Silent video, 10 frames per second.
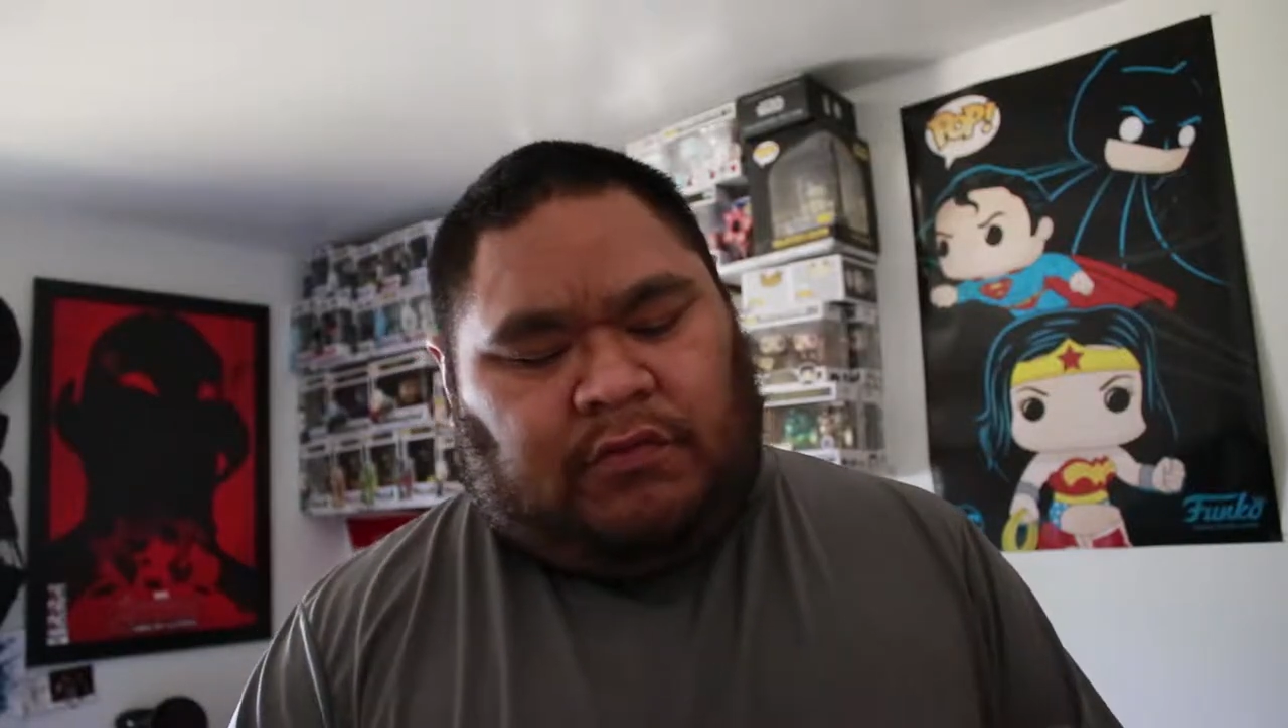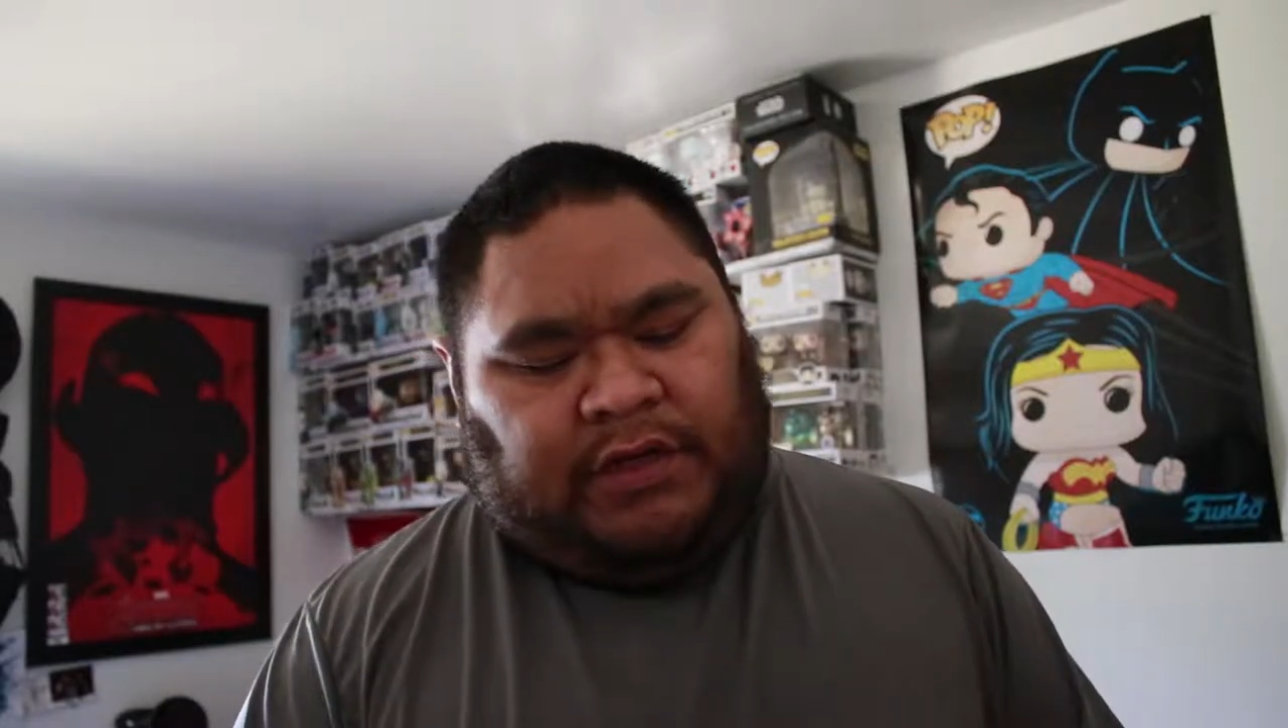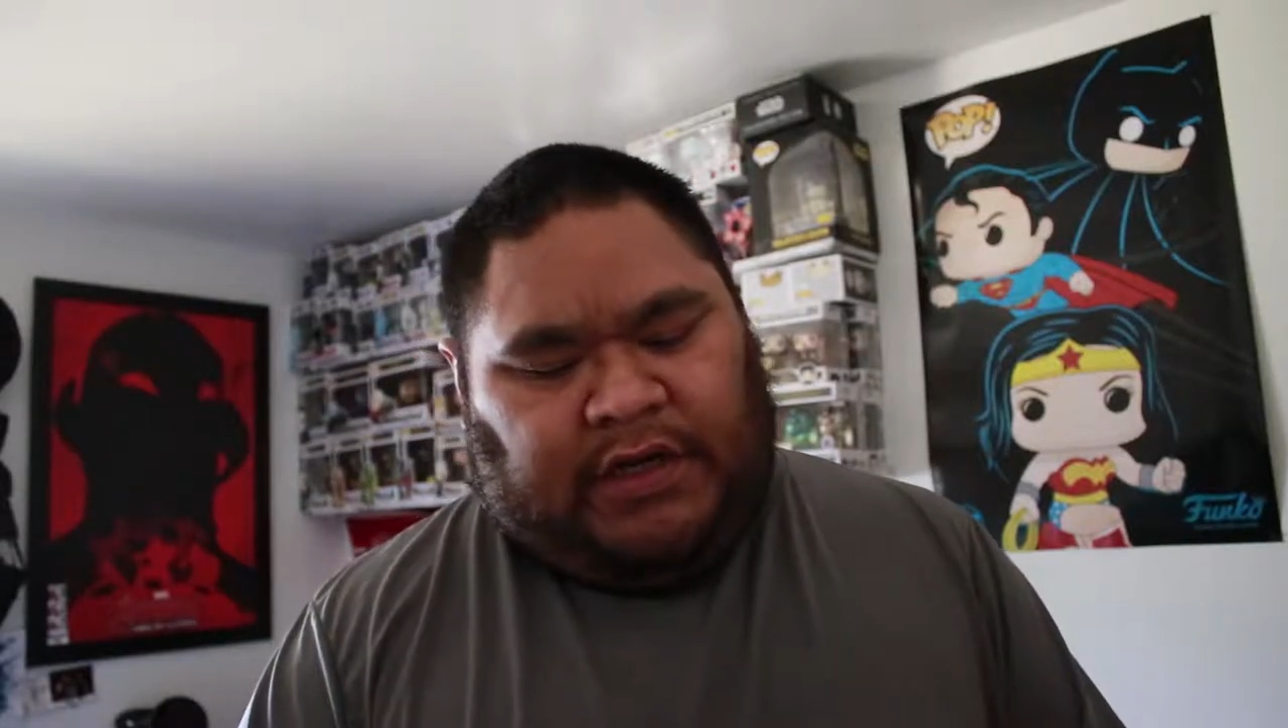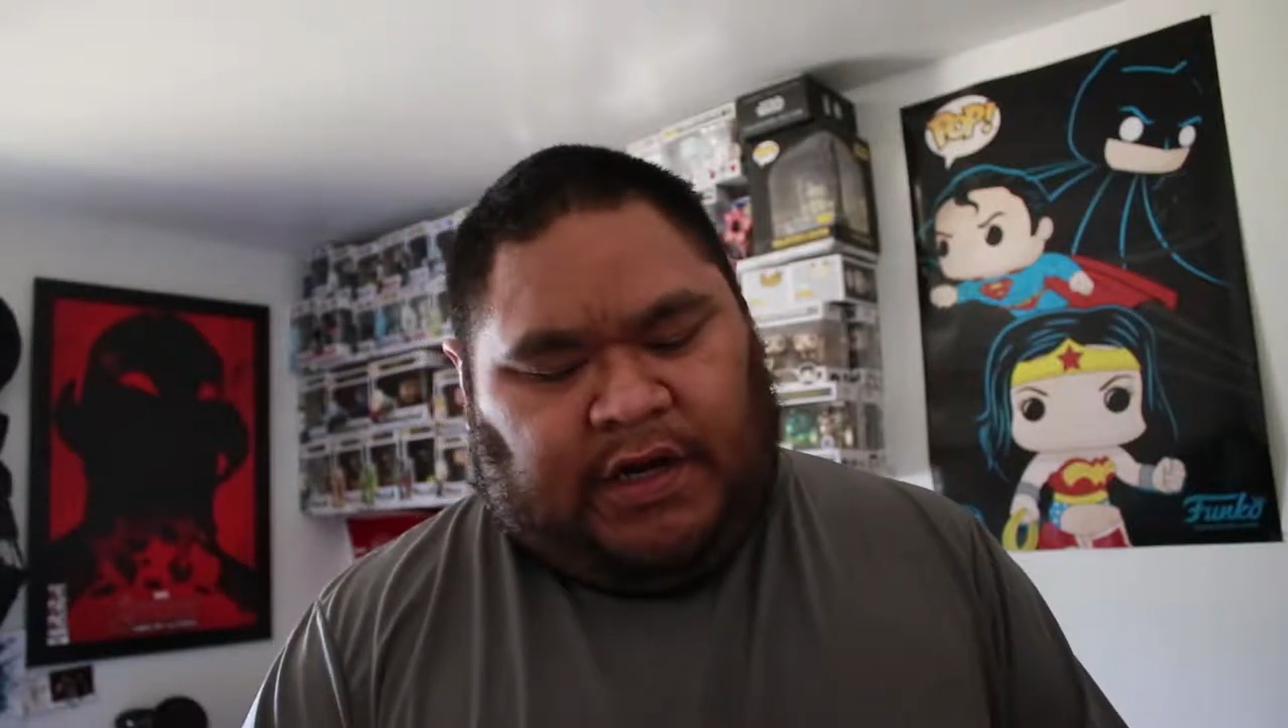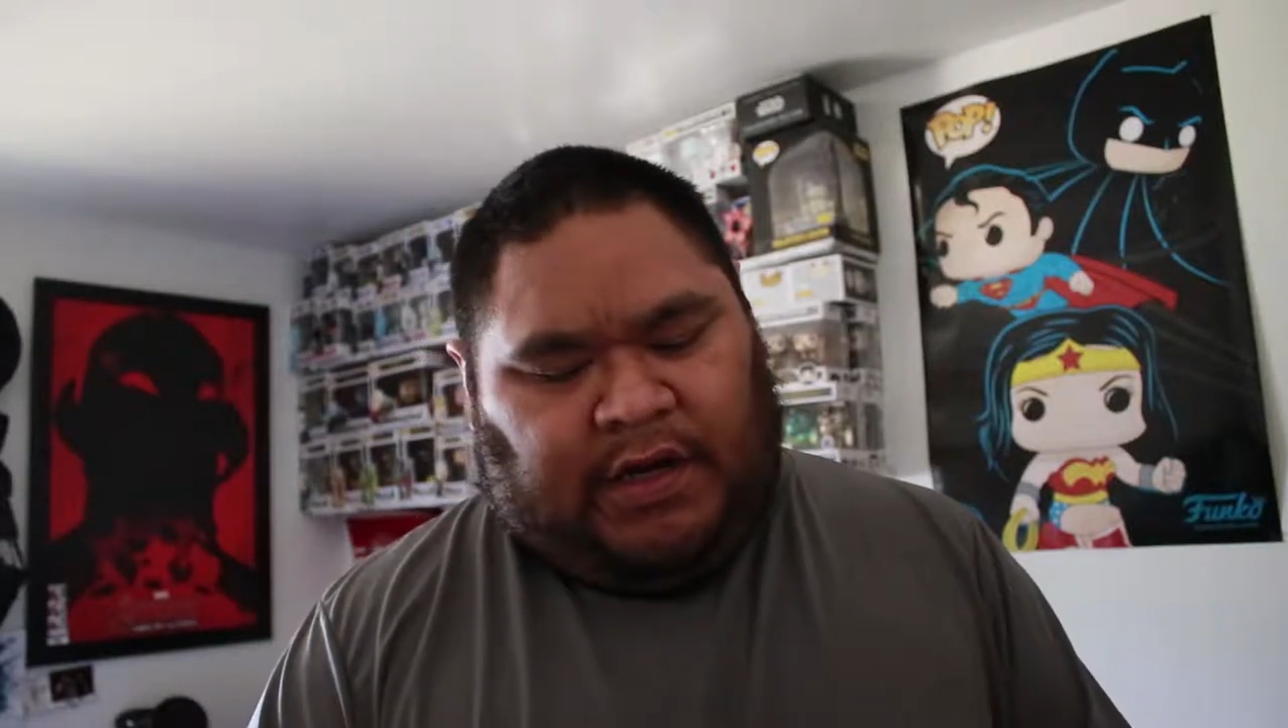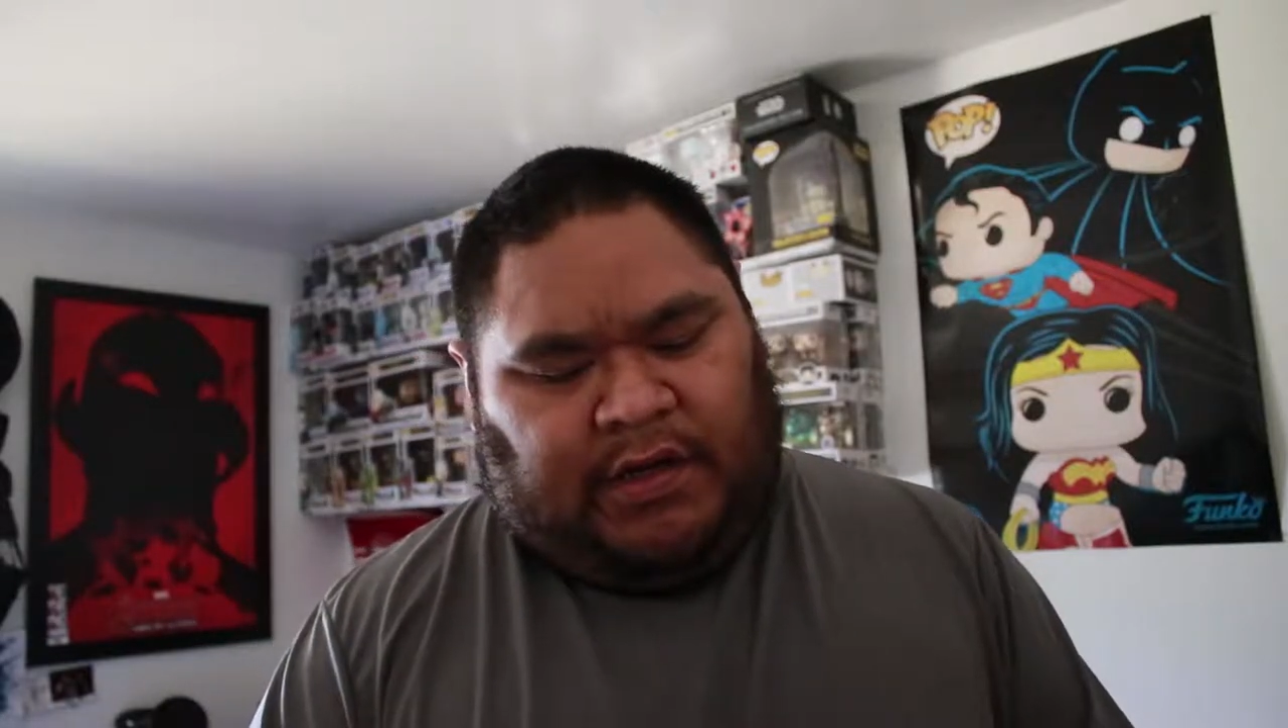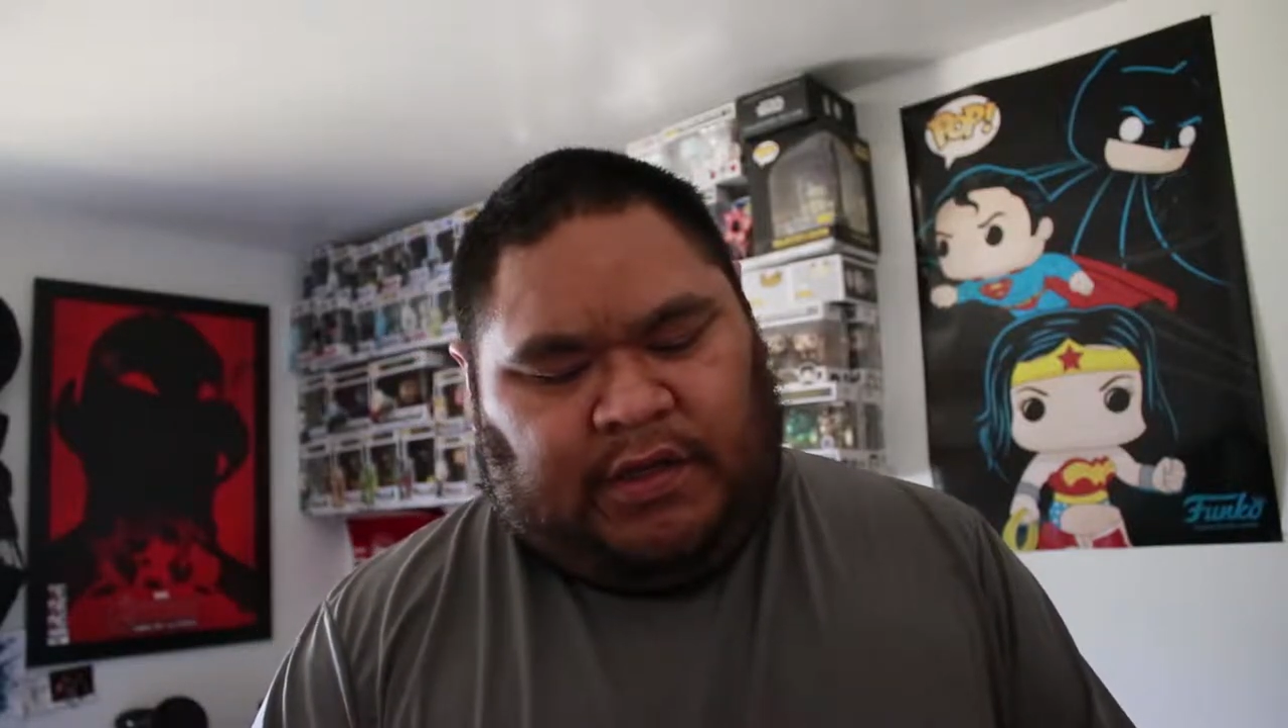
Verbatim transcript: we got